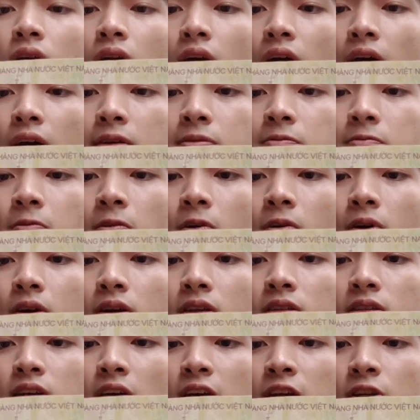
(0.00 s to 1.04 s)

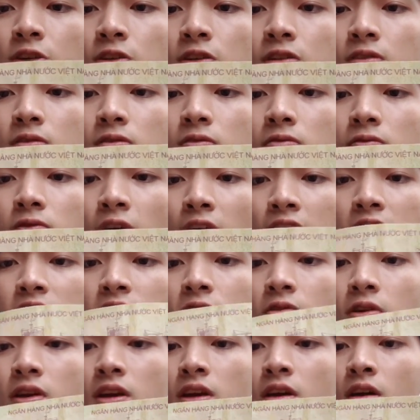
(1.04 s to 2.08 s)
exploitation
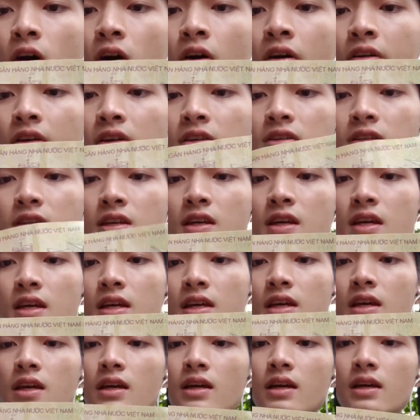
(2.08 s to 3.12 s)
factory on the sea.
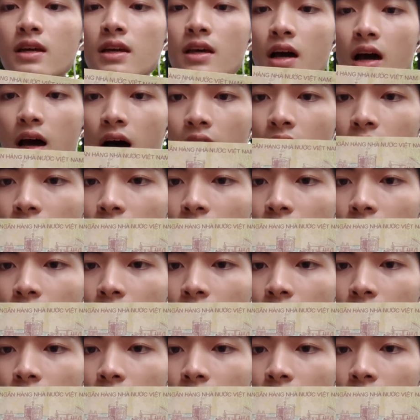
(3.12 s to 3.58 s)
Yeah.